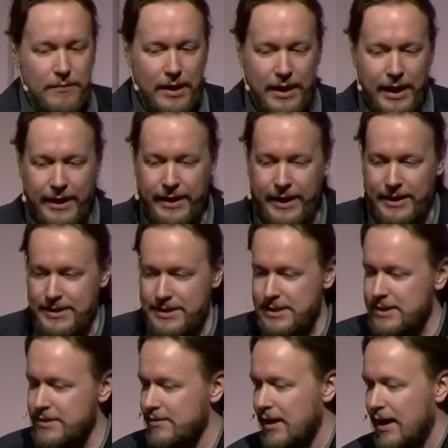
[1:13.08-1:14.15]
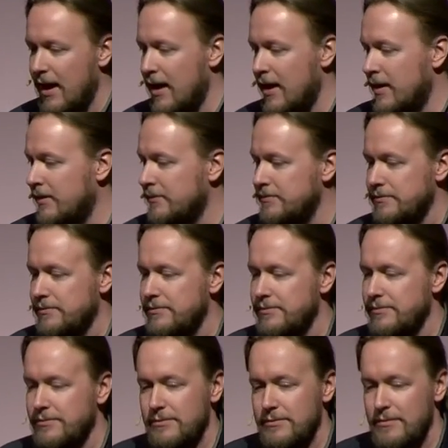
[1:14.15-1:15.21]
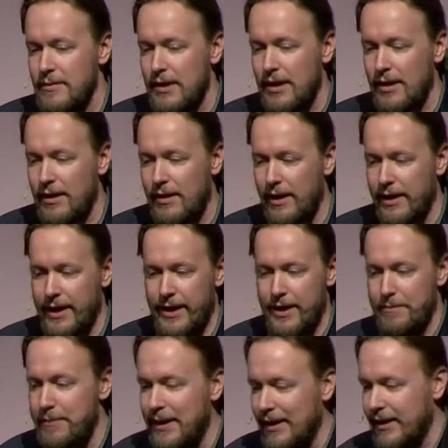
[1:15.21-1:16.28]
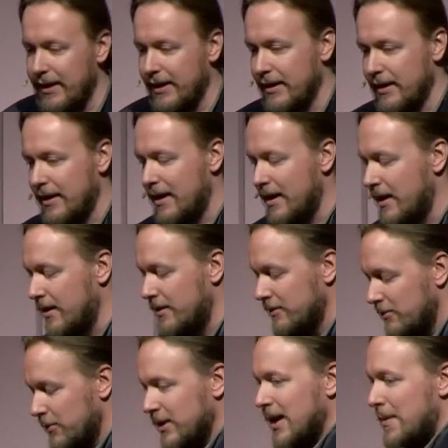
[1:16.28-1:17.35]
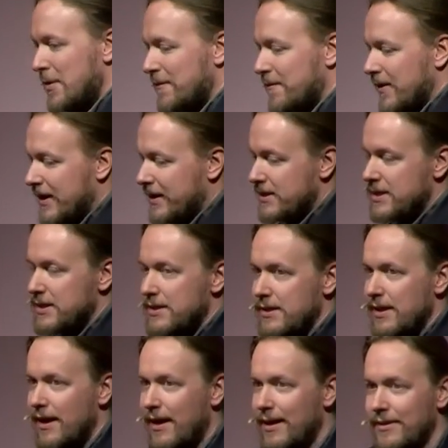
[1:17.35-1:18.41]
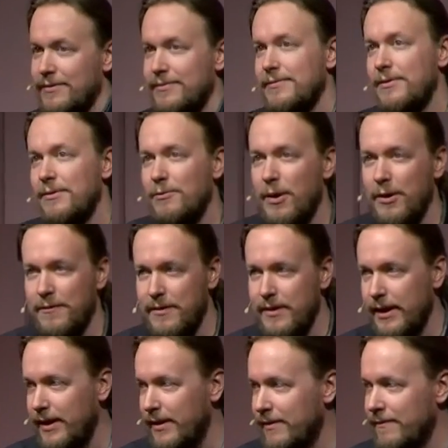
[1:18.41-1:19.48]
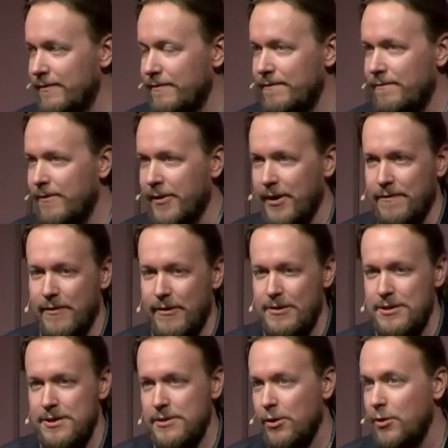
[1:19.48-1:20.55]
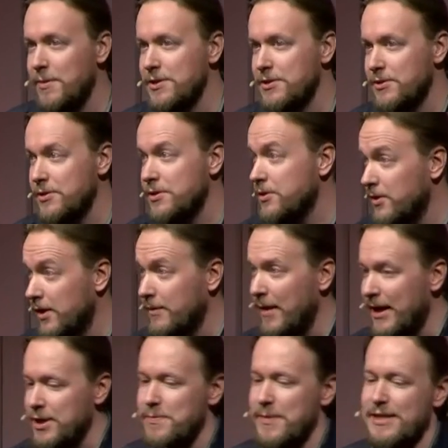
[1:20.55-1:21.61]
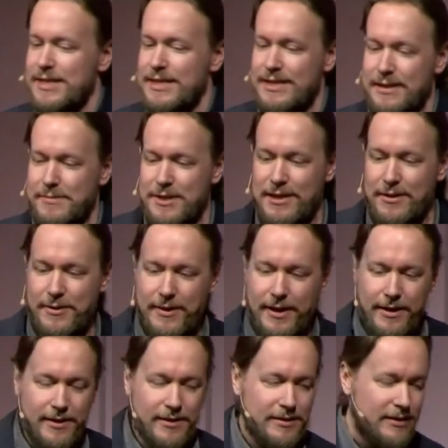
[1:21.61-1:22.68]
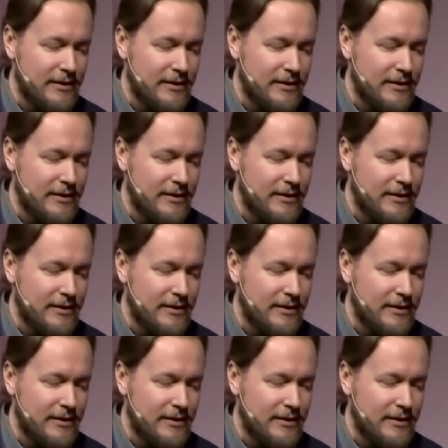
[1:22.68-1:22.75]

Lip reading: and hence I end up building with a couple of friends one of the very first open source content management systems out there.